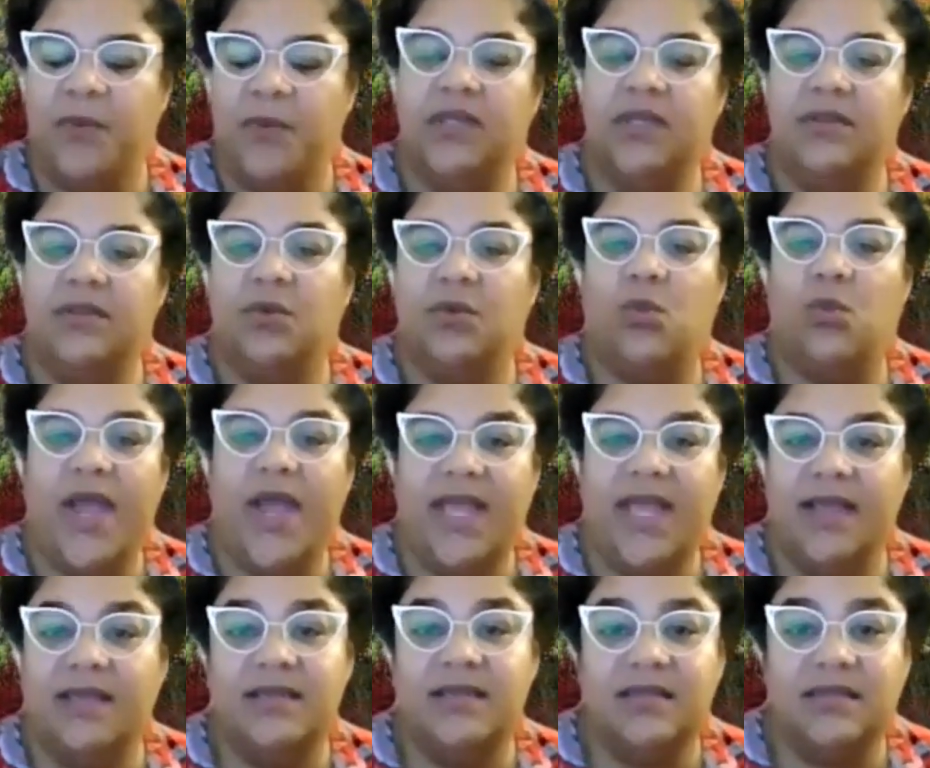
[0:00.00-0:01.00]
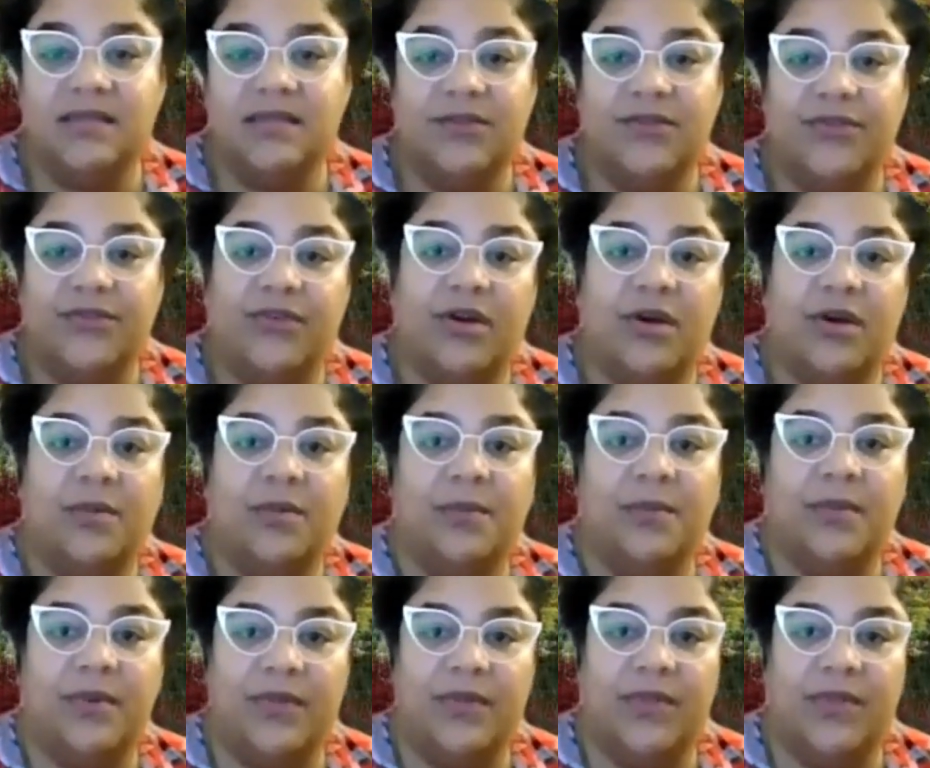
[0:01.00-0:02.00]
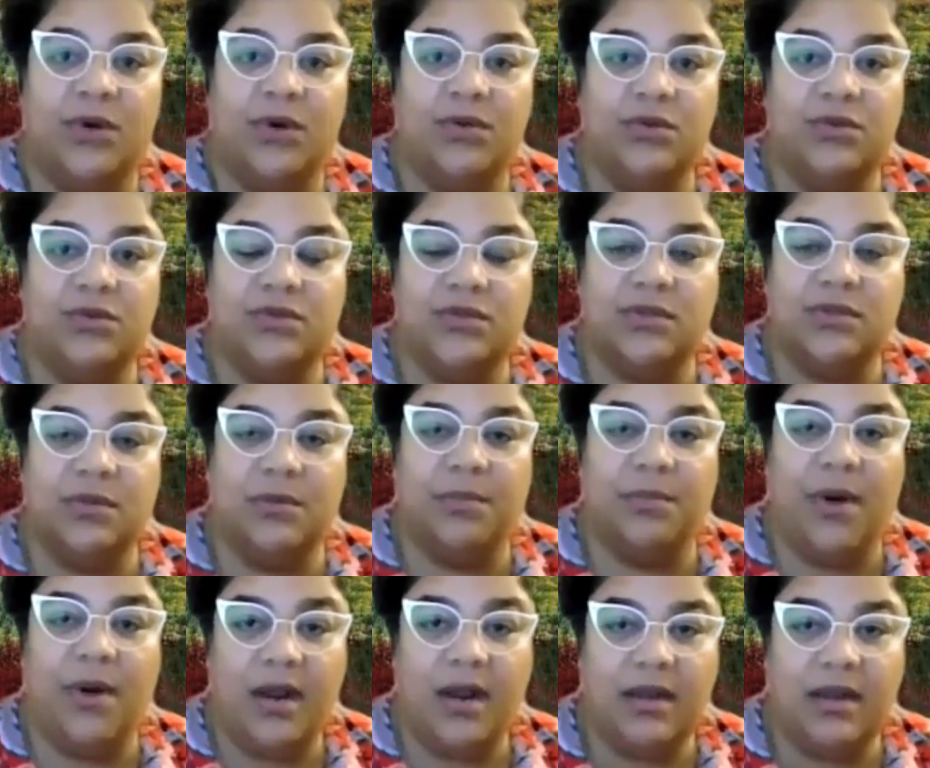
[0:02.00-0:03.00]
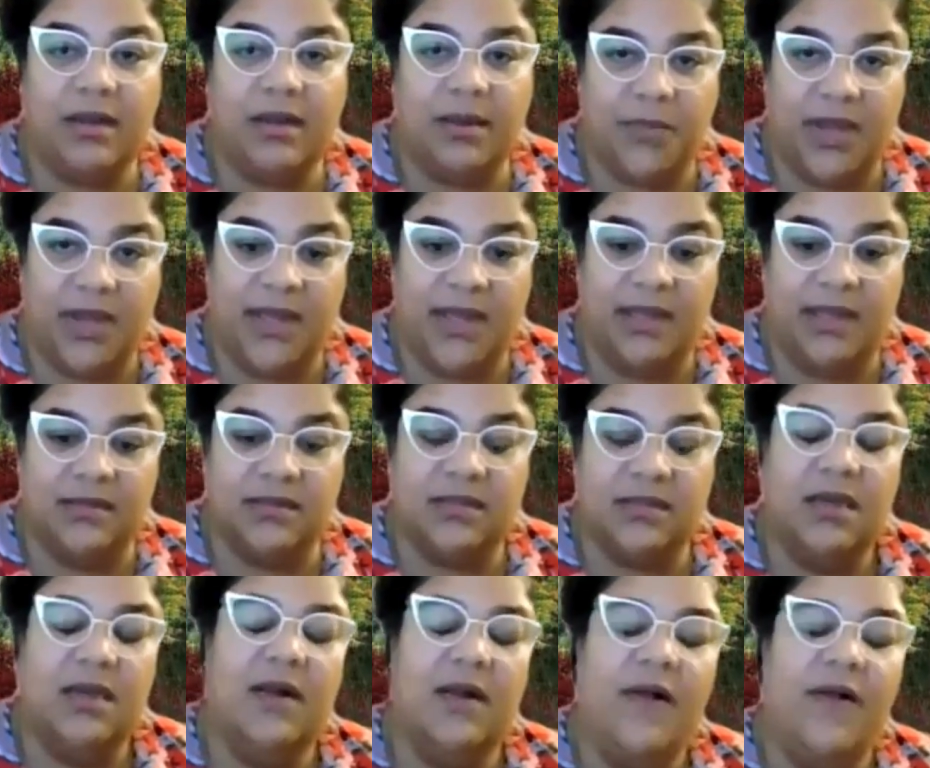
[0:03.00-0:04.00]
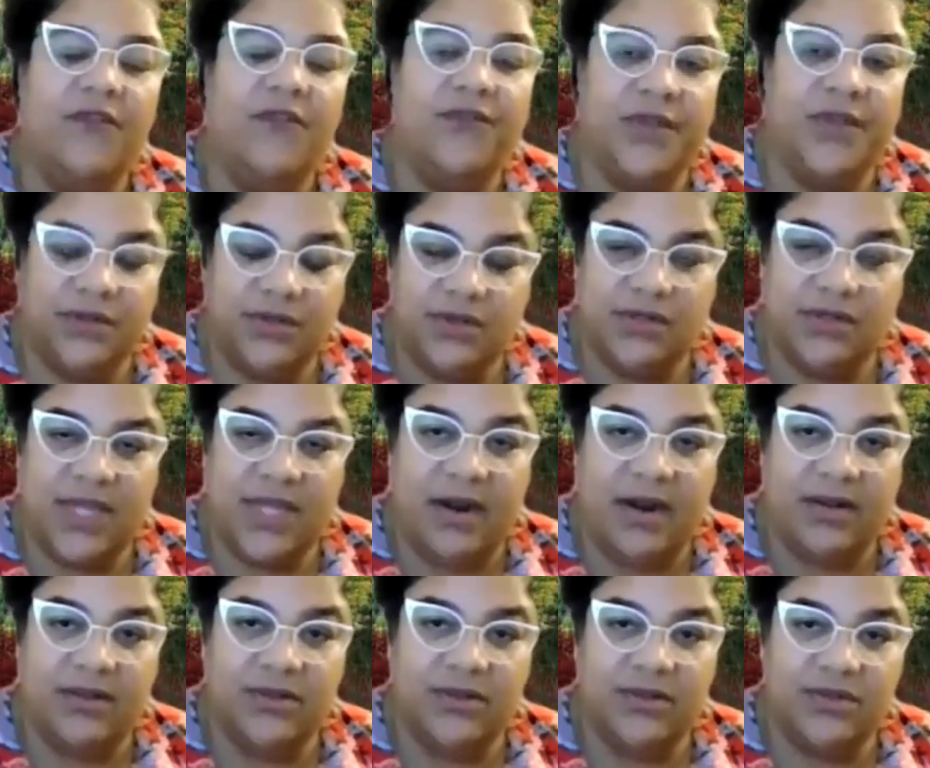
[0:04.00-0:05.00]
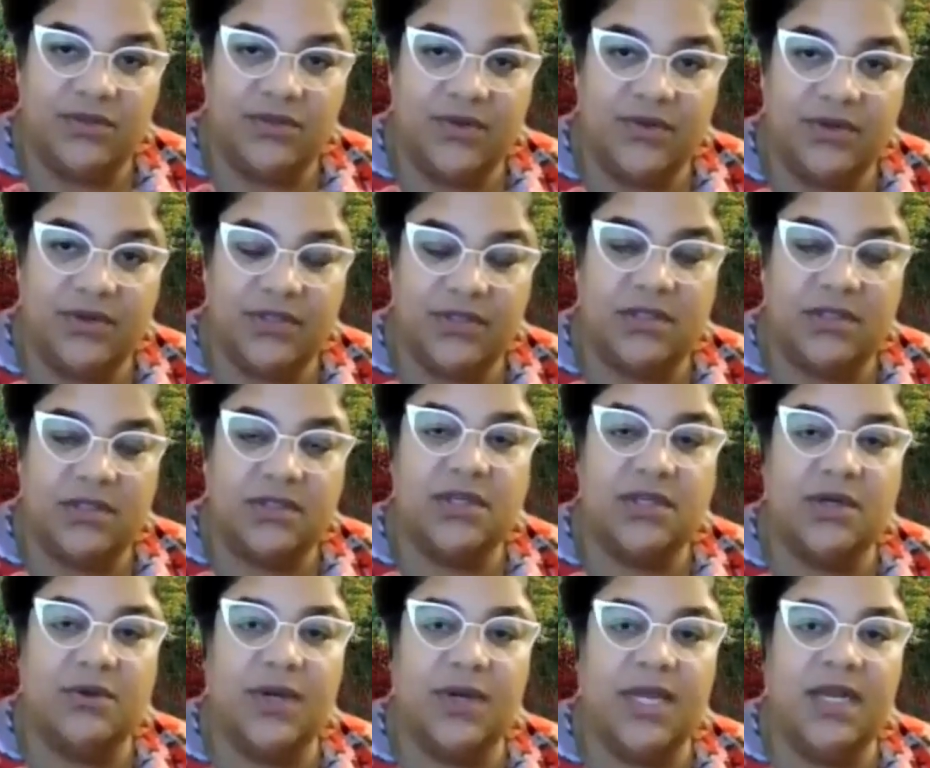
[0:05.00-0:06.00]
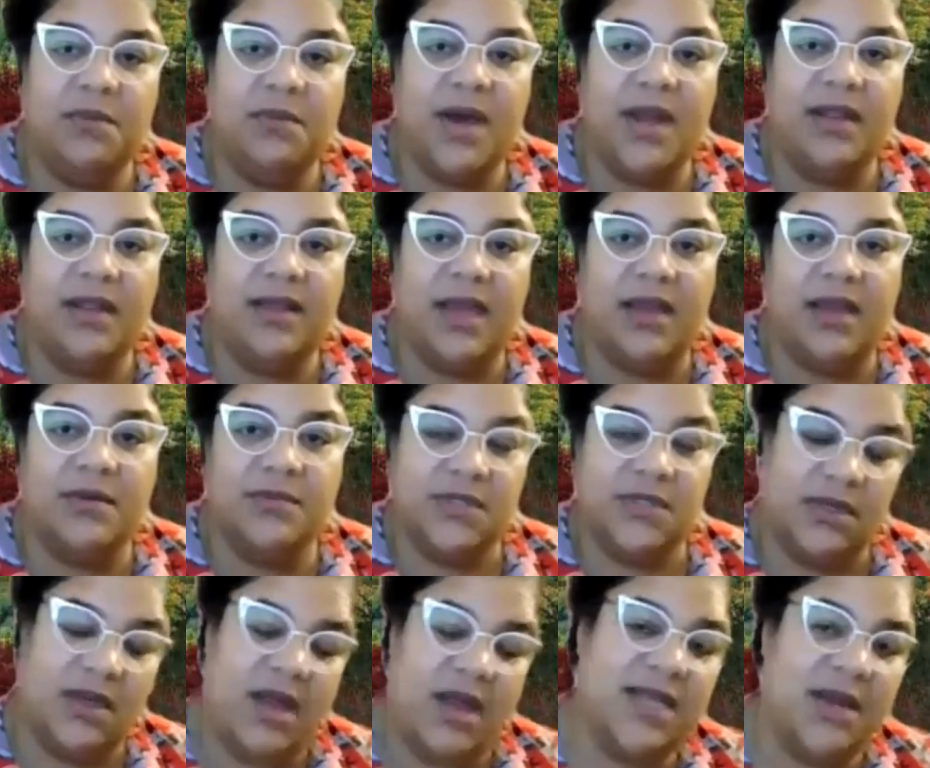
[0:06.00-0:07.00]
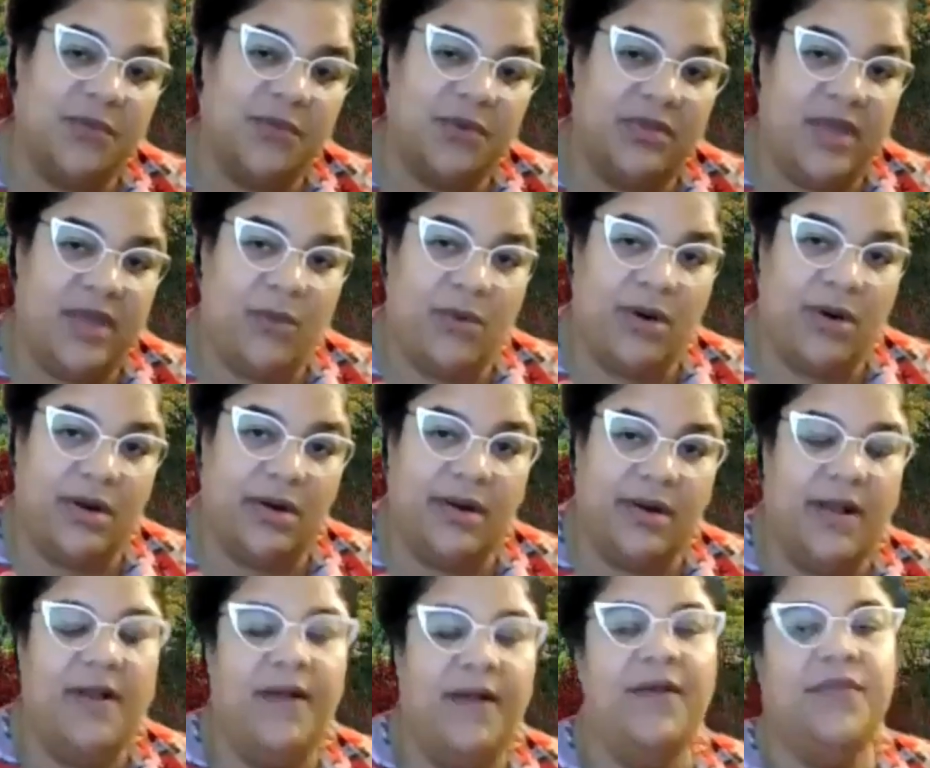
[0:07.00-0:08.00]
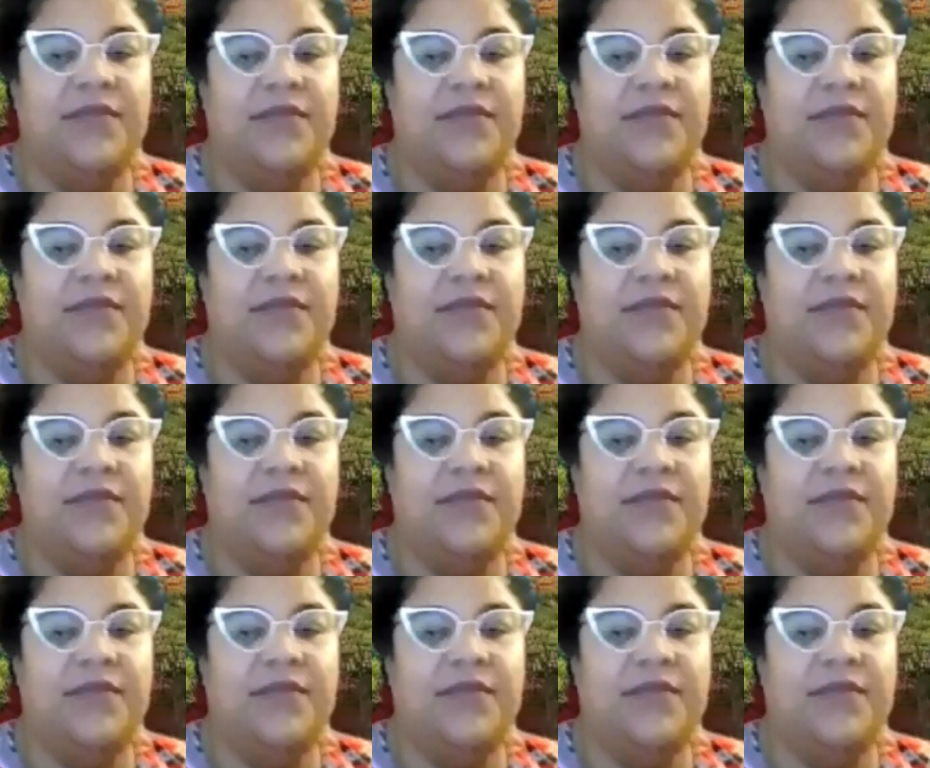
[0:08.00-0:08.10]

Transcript: But then the waste from those bottling plants filters down in those rivers. So anybody that comes in contact with that water